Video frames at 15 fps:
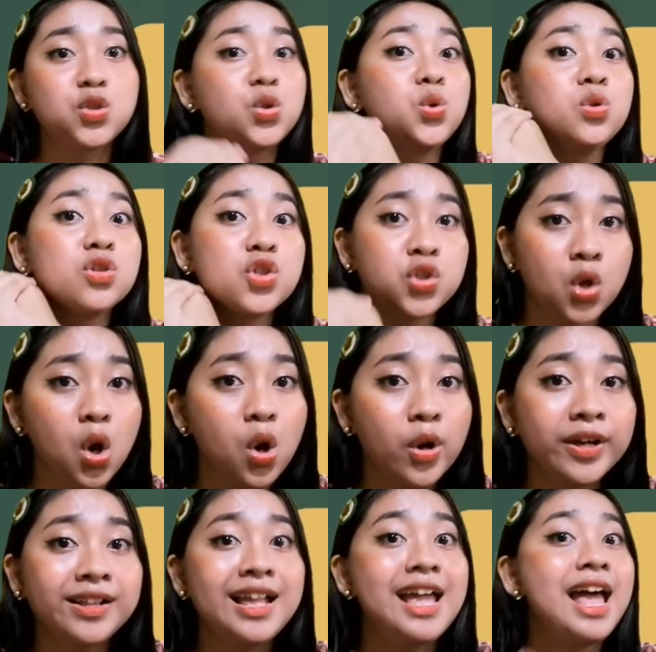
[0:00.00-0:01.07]
the soil
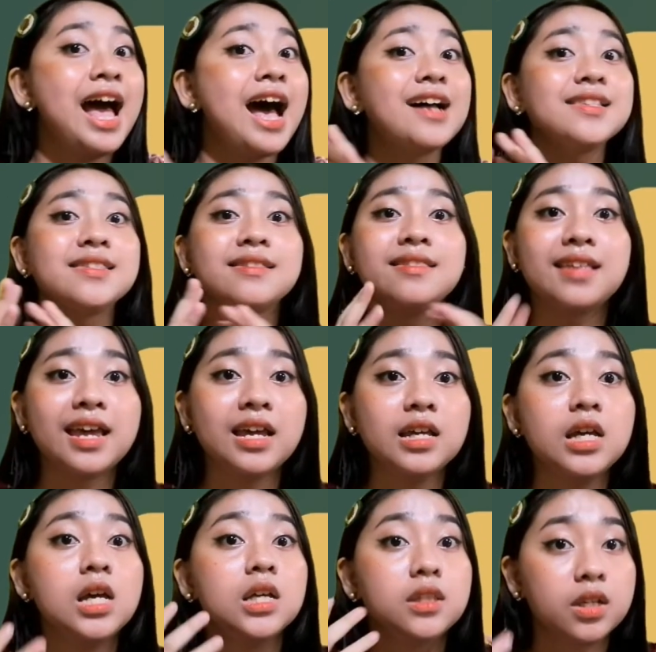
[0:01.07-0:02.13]
as they
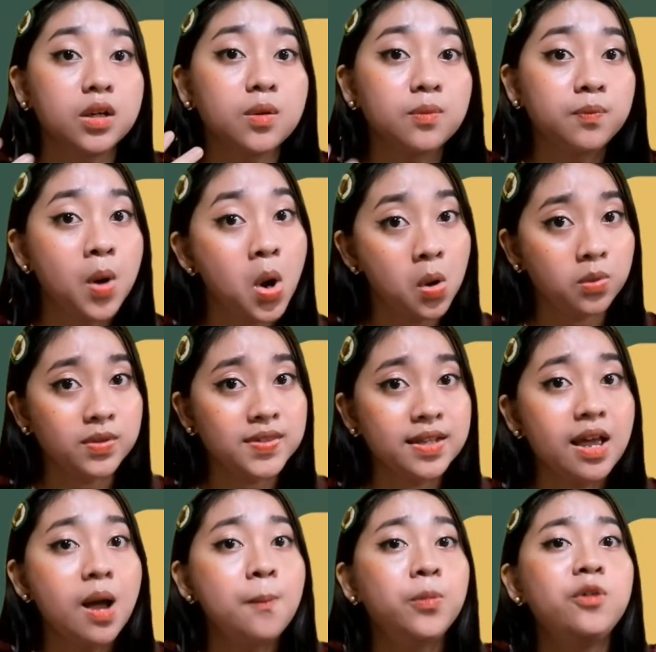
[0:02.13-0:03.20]
decompose,
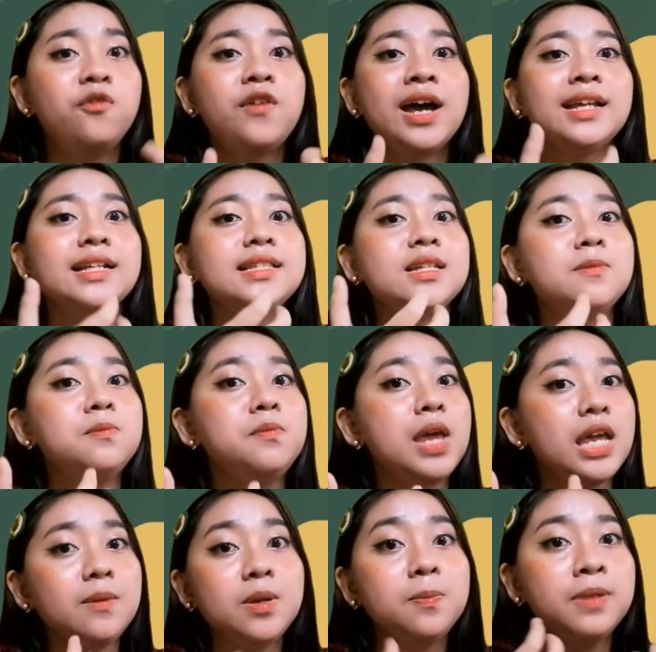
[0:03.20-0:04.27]
providing the baby
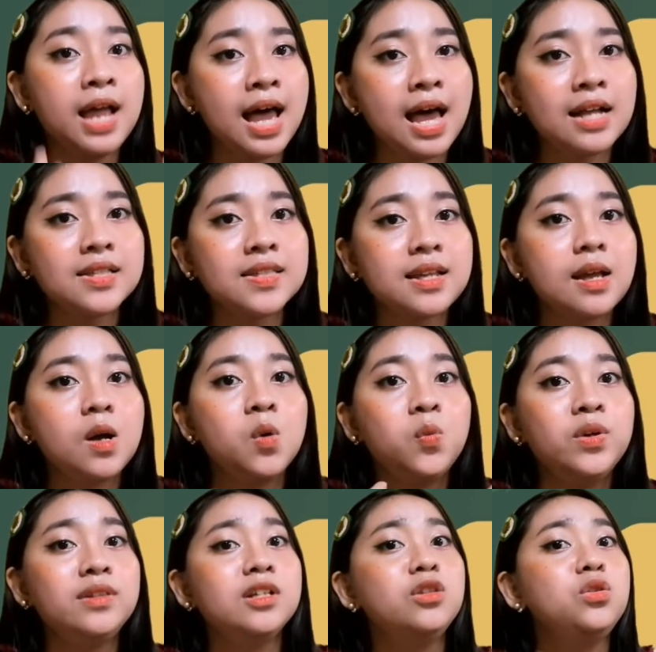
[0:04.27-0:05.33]
plants with the
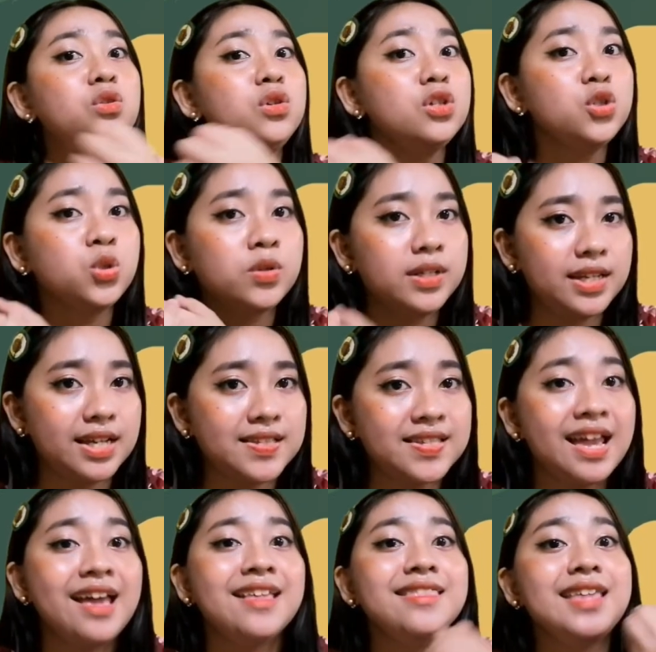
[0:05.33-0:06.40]
nutrients
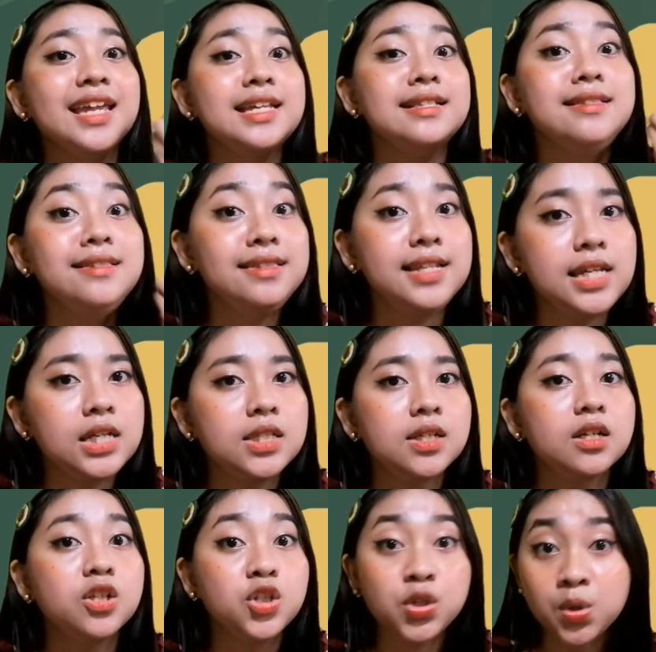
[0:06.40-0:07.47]
they need
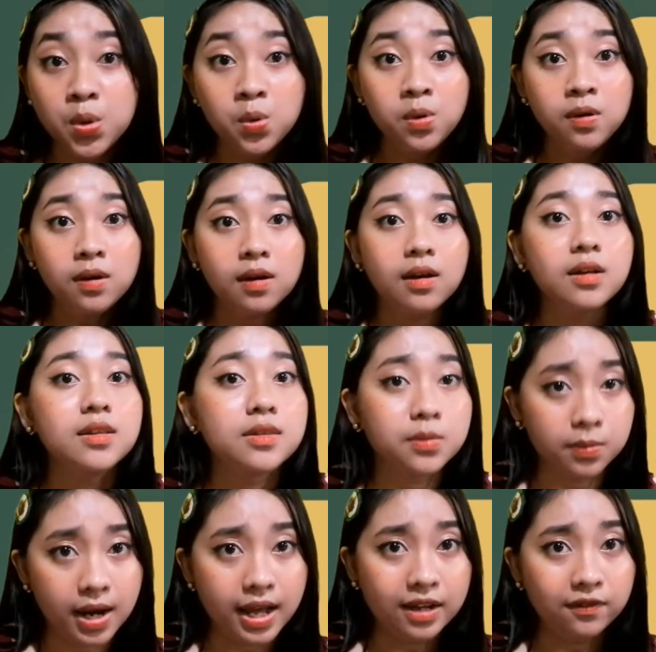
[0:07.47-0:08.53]
to thrive.
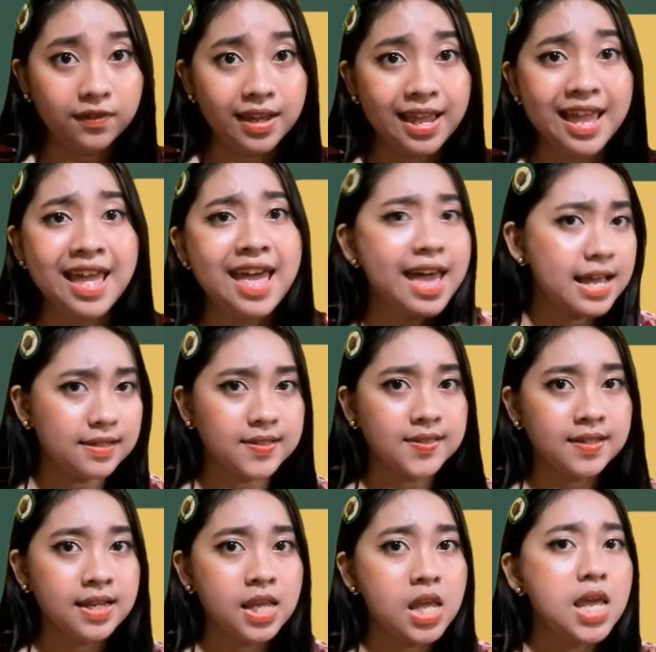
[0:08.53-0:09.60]
Hence,
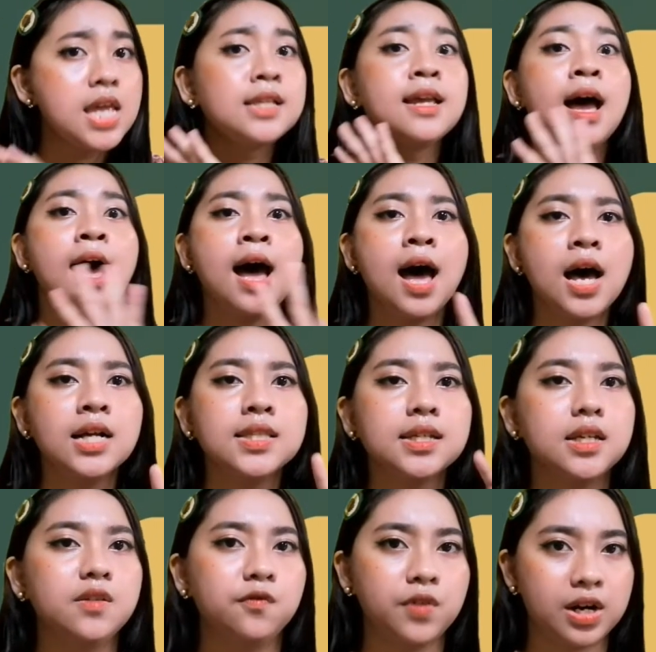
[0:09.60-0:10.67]
in hot
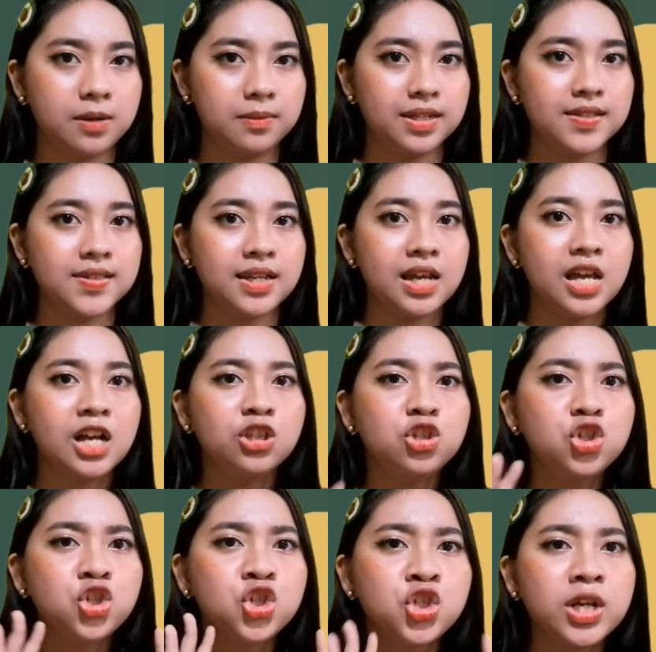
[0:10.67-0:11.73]
environments, the
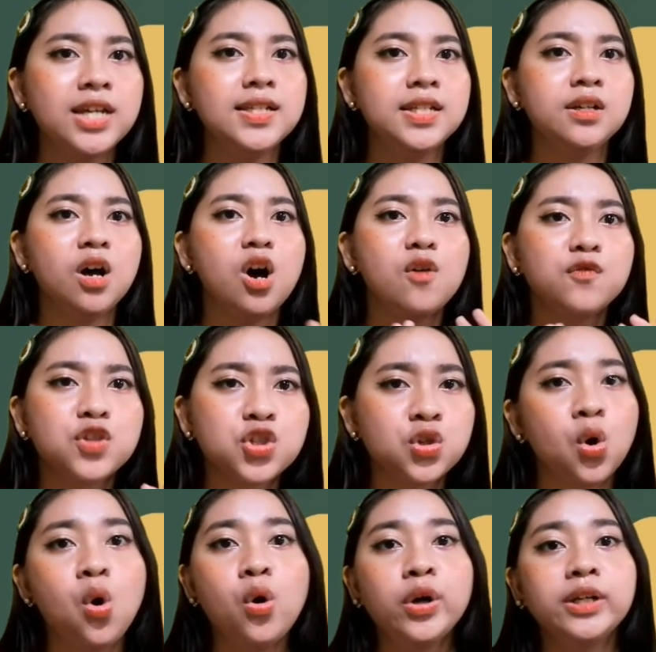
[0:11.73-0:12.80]
shading of
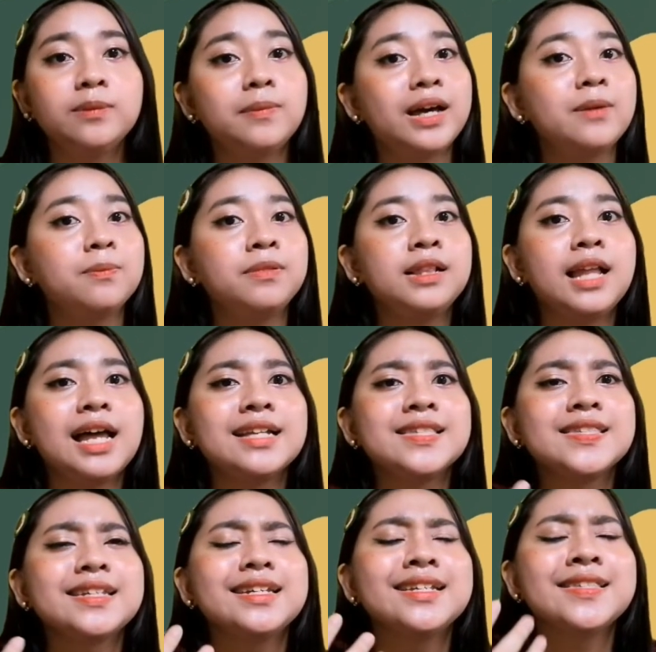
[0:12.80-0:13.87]
soil by plants
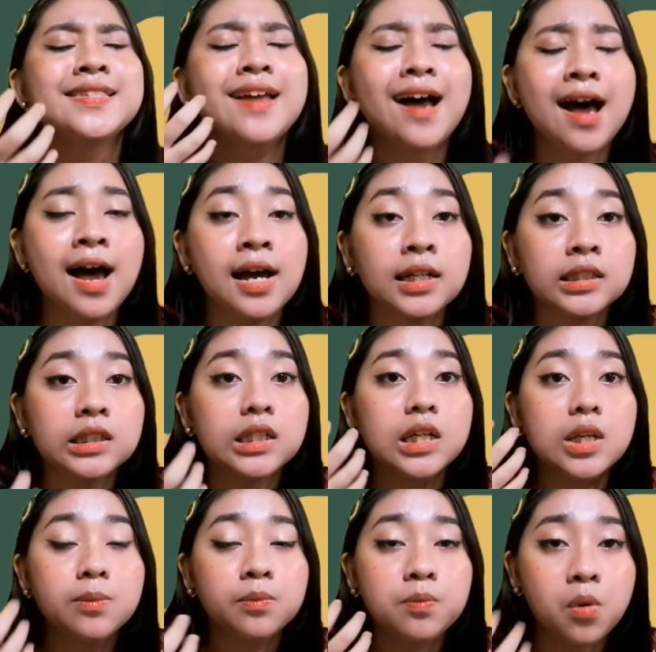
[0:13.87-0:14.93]
is an
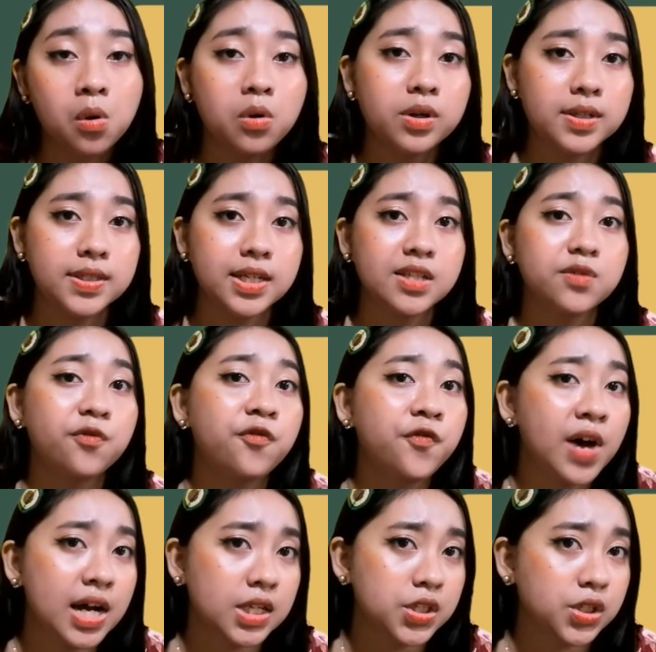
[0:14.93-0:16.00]
important
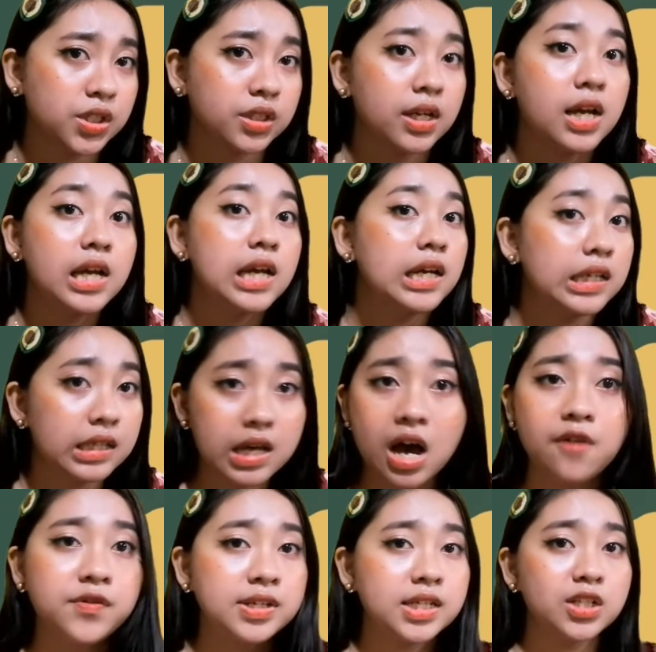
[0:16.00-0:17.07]
factor
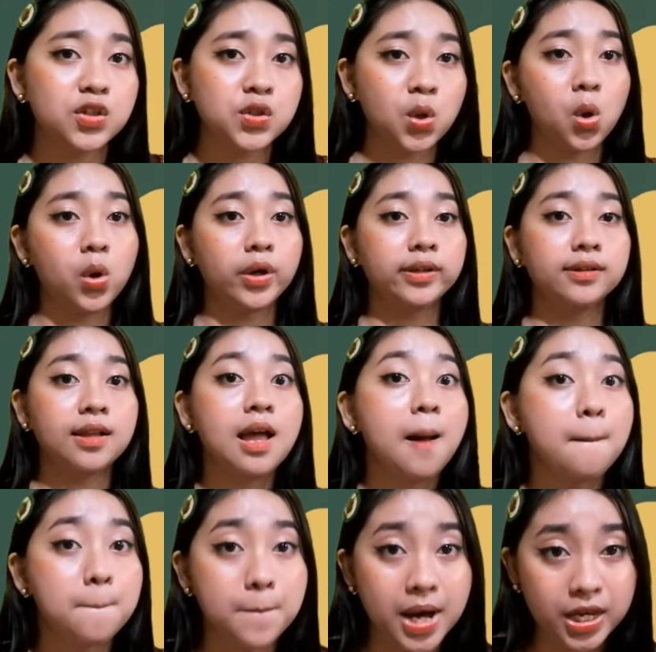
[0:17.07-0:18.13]
governing soil
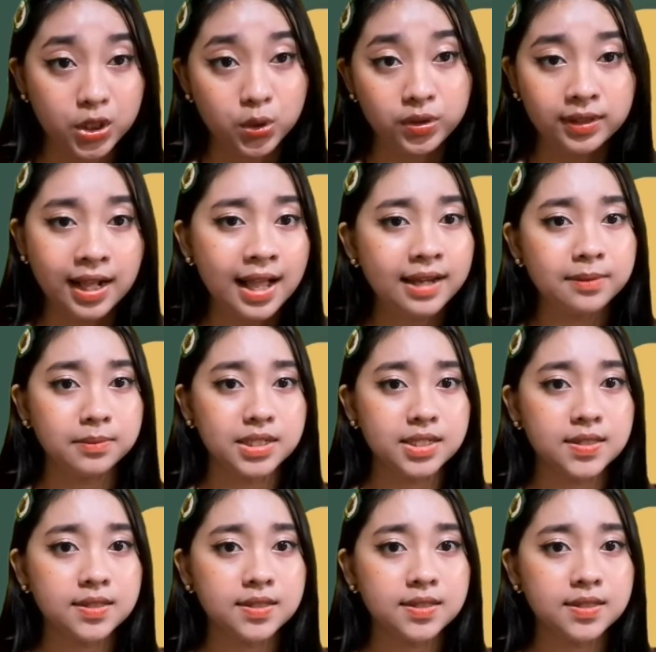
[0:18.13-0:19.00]
microclimate.